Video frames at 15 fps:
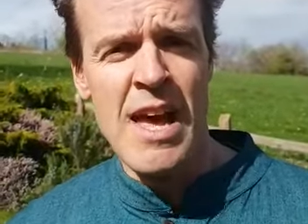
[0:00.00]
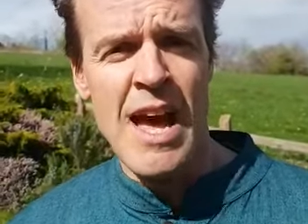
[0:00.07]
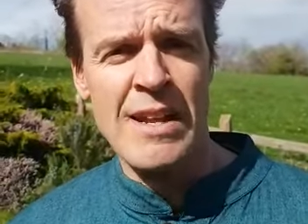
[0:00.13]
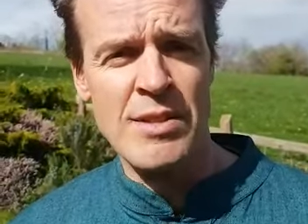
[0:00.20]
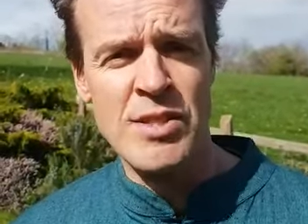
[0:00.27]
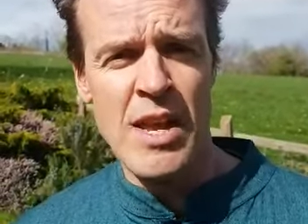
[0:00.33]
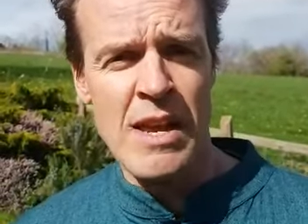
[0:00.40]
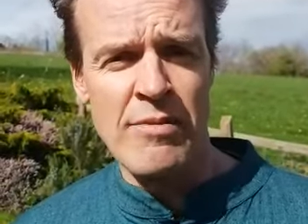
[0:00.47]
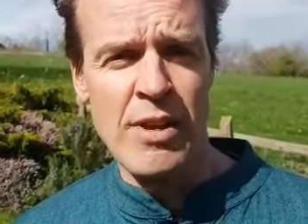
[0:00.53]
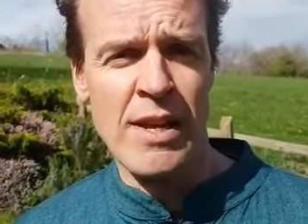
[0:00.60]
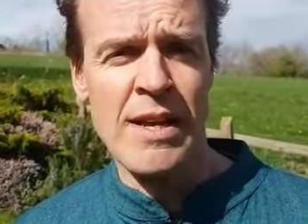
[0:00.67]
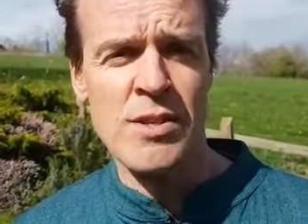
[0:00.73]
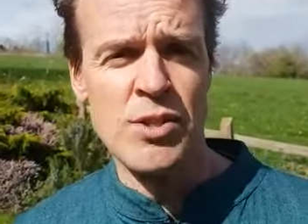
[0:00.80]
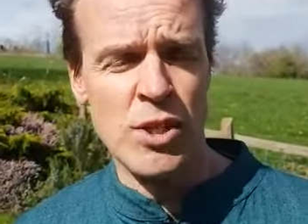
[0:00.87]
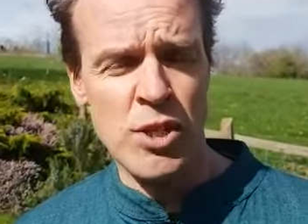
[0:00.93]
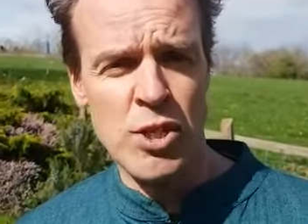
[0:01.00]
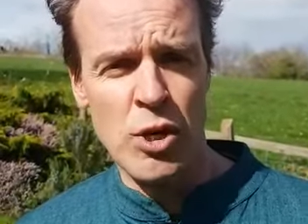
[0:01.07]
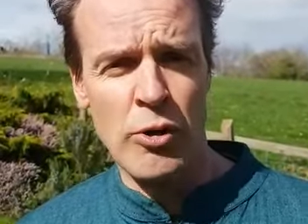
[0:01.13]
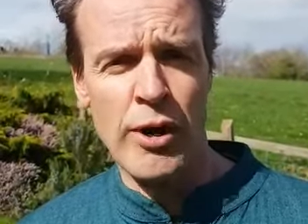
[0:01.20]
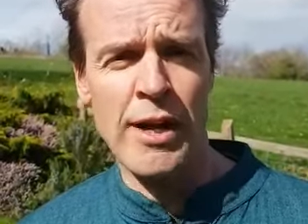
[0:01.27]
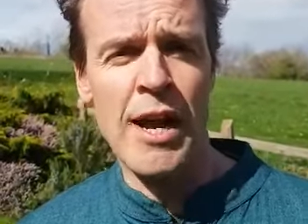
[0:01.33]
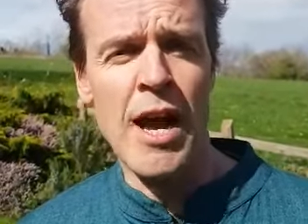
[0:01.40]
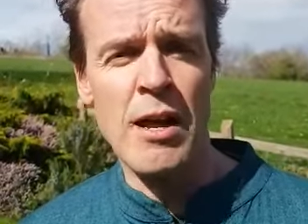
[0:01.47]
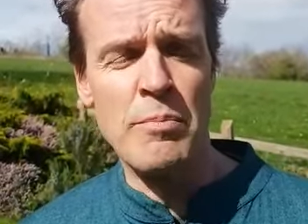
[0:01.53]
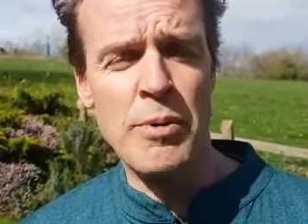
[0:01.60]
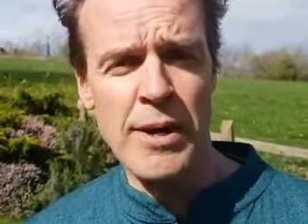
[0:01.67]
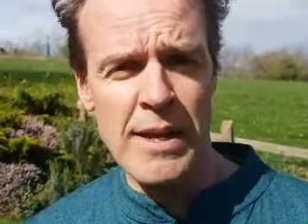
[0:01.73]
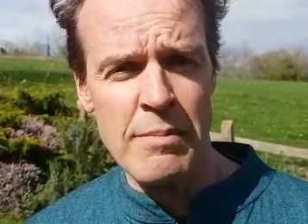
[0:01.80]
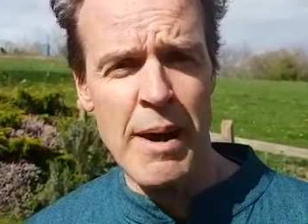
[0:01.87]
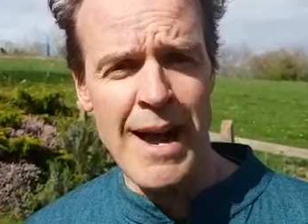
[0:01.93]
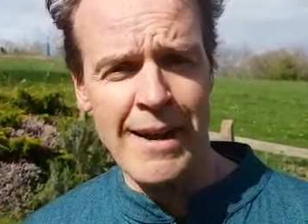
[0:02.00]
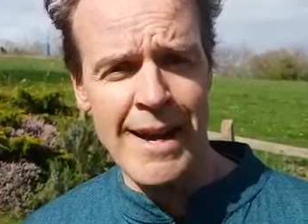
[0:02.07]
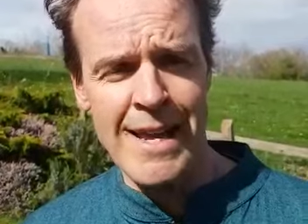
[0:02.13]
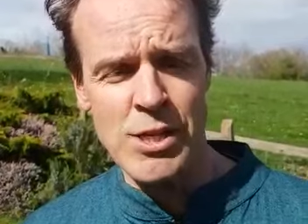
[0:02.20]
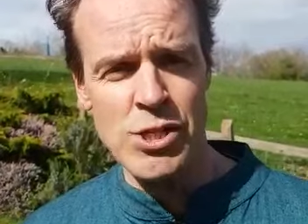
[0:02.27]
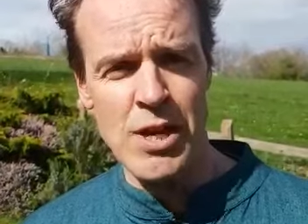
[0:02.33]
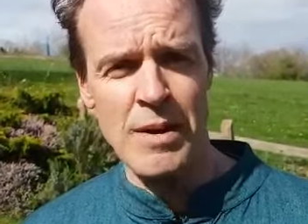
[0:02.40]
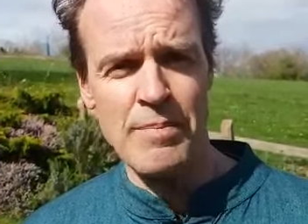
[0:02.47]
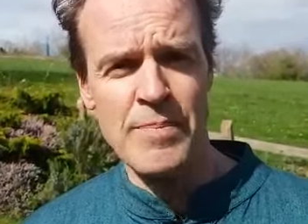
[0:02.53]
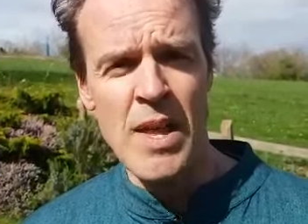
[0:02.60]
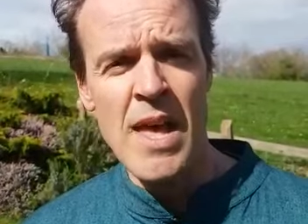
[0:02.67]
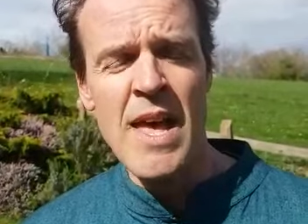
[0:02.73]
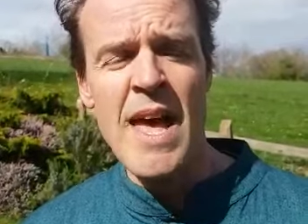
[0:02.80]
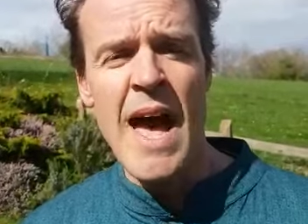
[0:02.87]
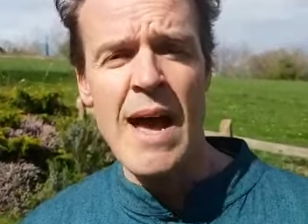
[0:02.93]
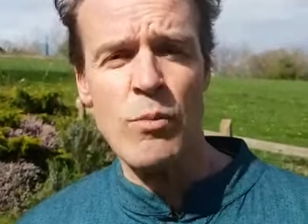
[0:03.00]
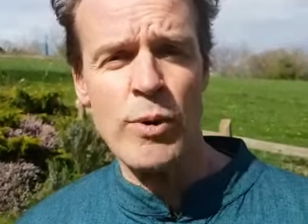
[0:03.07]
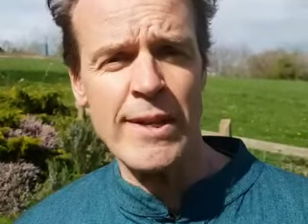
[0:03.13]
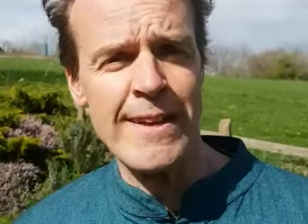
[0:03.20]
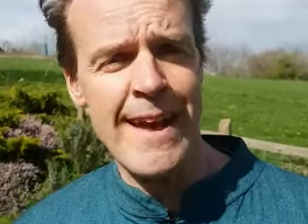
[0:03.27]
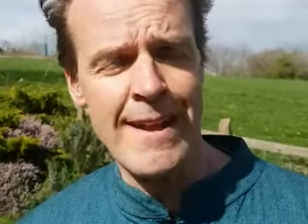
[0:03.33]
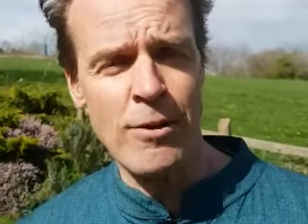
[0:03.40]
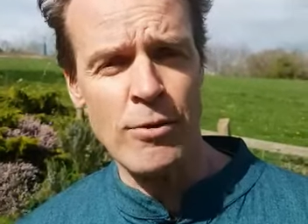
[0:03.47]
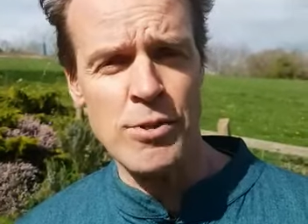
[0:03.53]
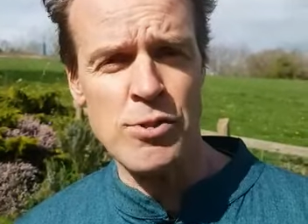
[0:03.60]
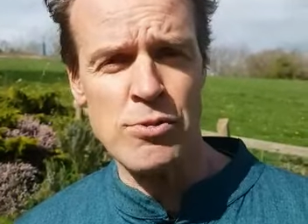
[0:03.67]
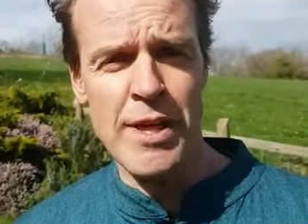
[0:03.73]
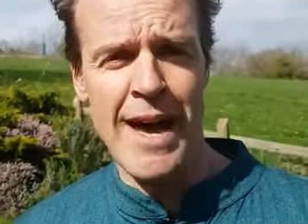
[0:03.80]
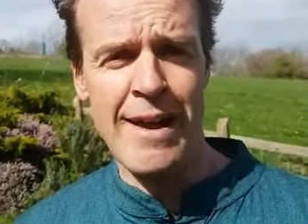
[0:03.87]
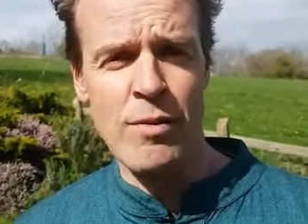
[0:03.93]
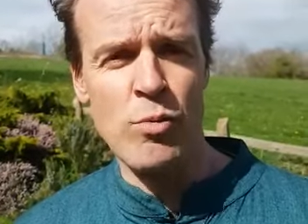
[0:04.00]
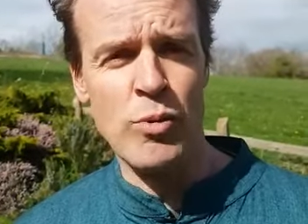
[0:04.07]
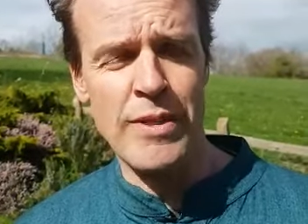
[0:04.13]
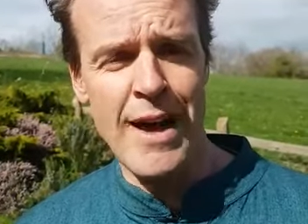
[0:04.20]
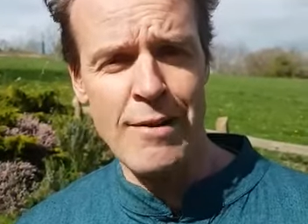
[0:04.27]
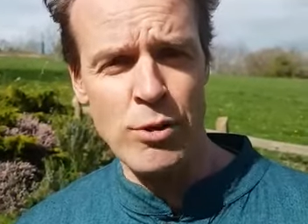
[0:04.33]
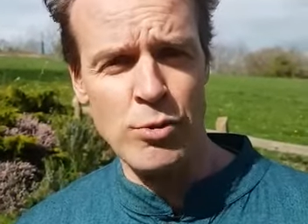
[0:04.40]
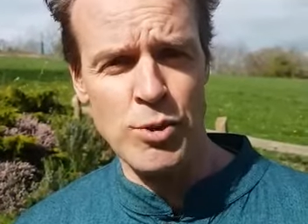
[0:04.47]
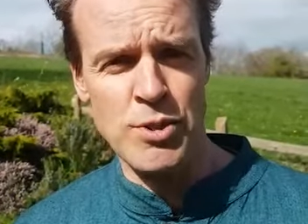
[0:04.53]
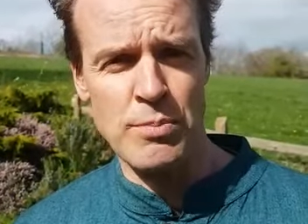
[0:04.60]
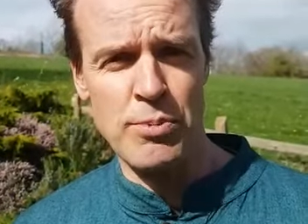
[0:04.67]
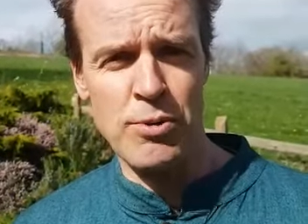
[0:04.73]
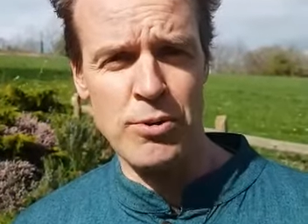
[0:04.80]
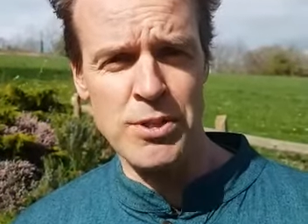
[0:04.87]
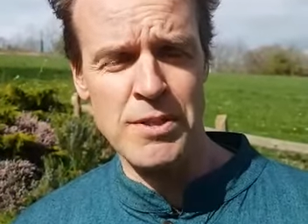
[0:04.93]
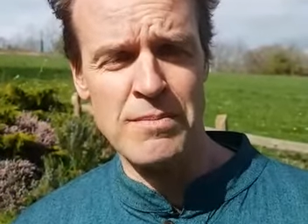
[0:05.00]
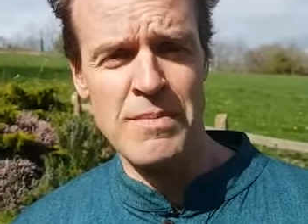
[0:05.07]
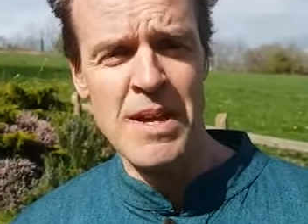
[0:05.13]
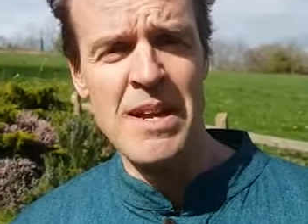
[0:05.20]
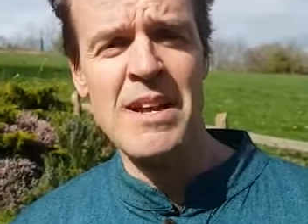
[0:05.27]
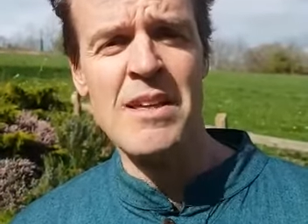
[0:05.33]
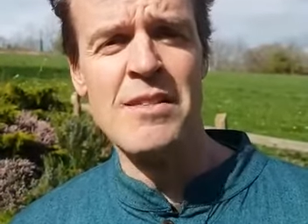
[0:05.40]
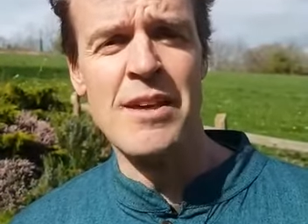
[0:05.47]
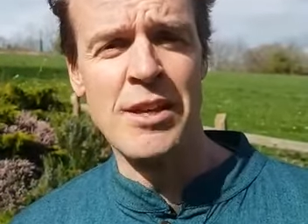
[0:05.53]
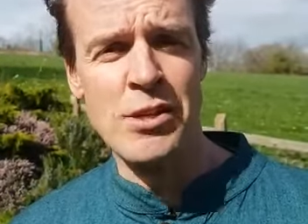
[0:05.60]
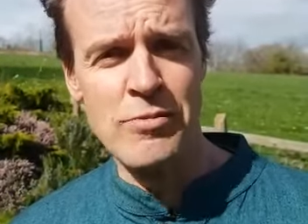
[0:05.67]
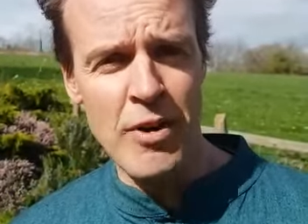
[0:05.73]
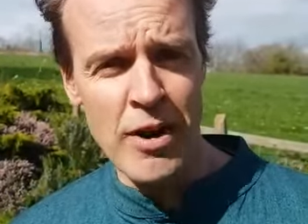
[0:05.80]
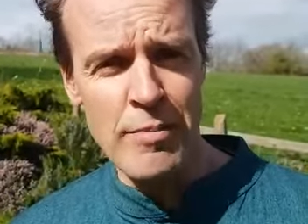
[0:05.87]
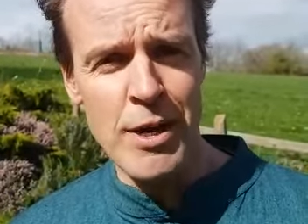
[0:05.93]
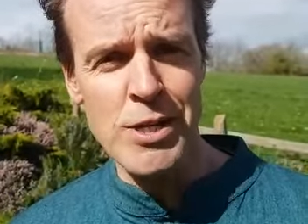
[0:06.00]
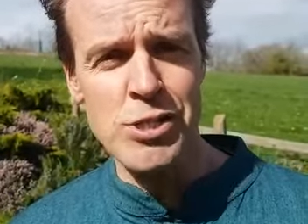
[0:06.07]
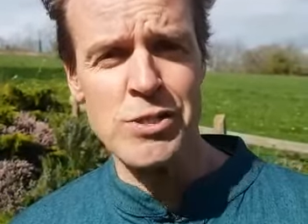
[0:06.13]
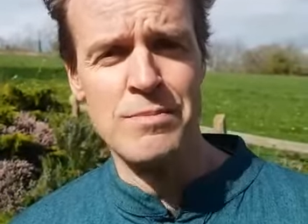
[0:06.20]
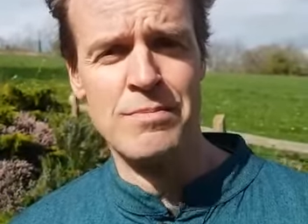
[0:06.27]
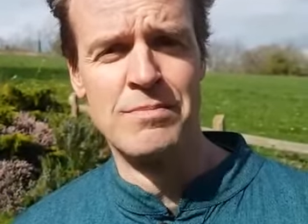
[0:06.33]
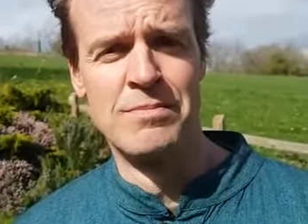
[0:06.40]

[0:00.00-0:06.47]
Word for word: and saving, securing, and bringing back nature and we cannot do that without your support. Thank you very much.